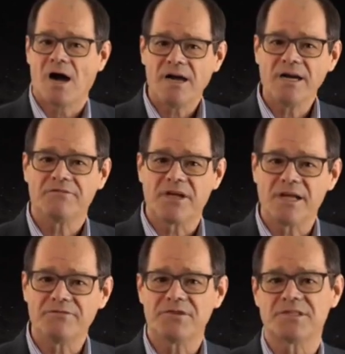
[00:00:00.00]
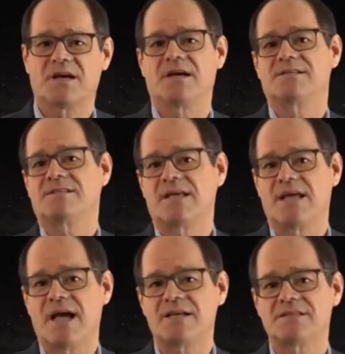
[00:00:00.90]
I have emphasized
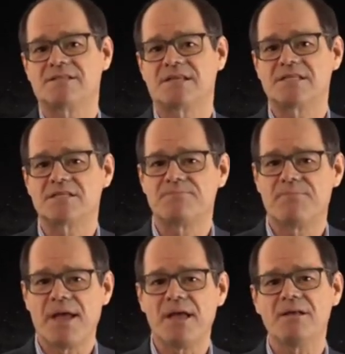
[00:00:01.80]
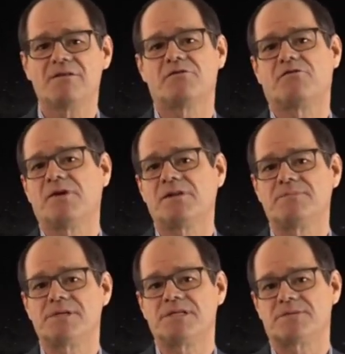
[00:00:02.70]
that gases expand to fill
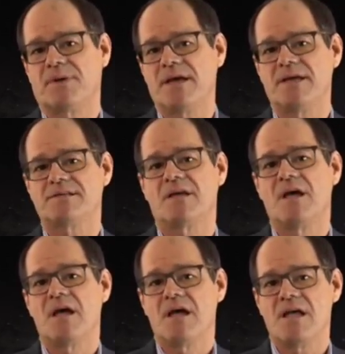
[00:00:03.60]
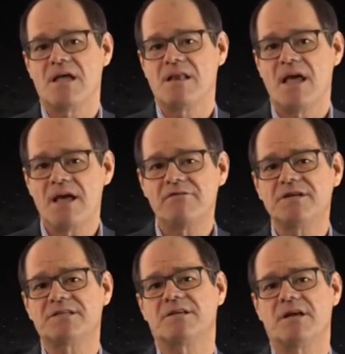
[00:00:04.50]
empty space in
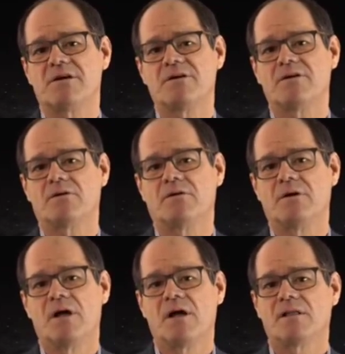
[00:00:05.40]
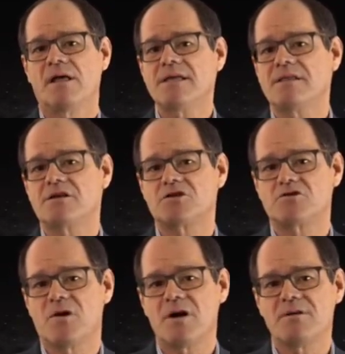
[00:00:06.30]
every scenario. Like the
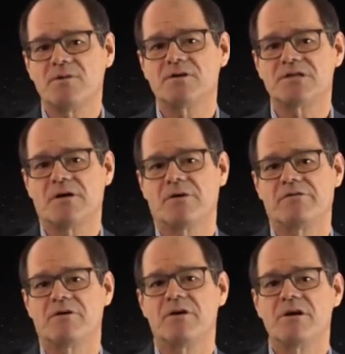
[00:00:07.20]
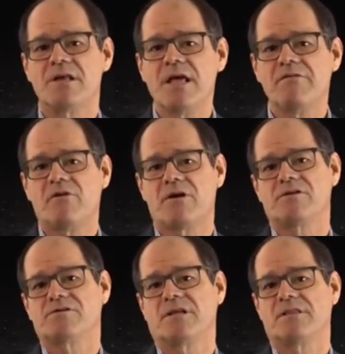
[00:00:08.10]
astronomers, however, Dave
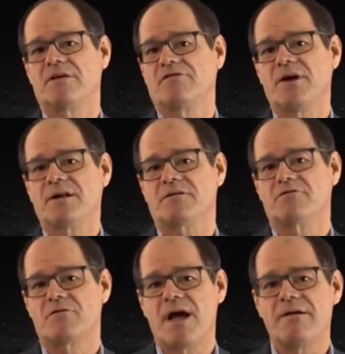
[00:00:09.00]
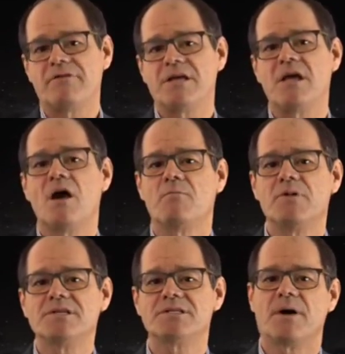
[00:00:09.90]
argues that the effect of gravity
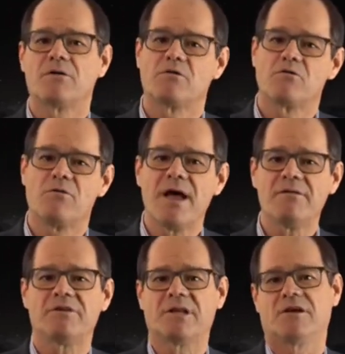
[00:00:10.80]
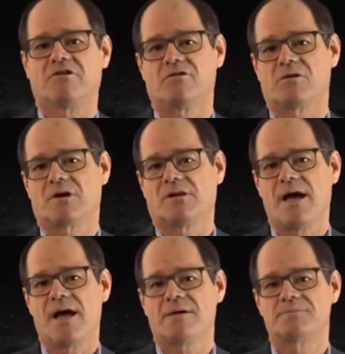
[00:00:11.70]
brings about gravitational
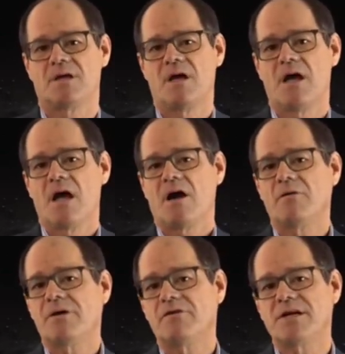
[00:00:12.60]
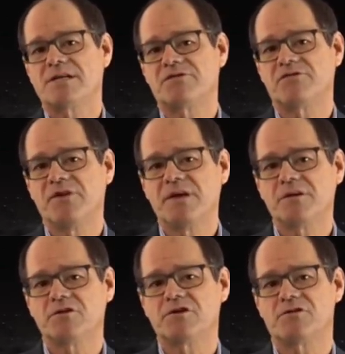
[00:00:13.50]
collapse. However, he has
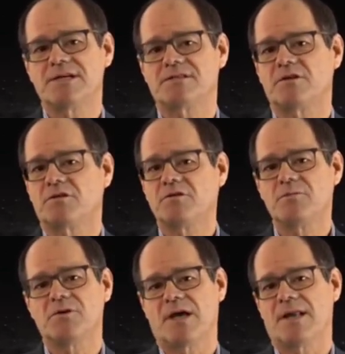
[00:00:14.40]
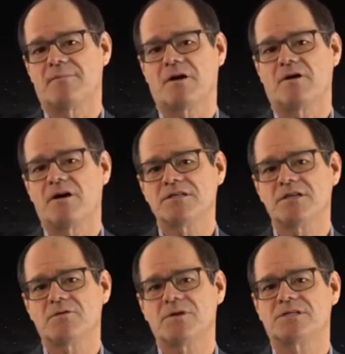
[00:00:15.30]
failed to address the thermodynamic
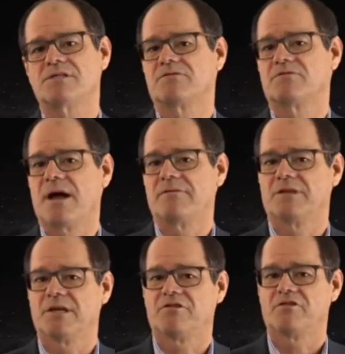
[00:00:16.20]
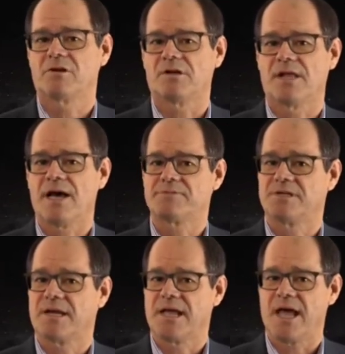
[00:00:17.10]
consequences of gravitational
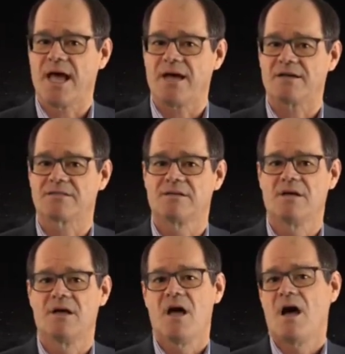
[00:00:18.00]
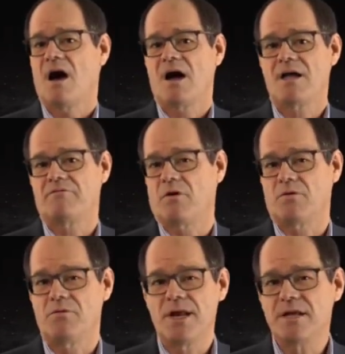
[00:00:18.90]
collapse in a gas. I have
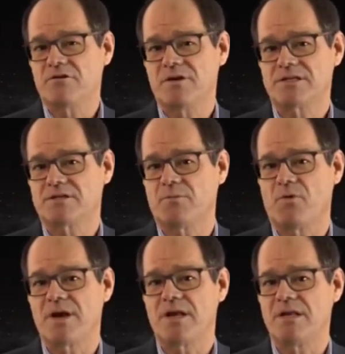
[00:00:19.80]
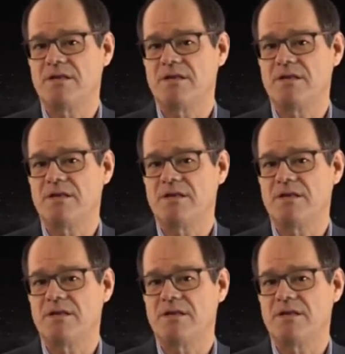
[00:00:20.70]
already addressed the point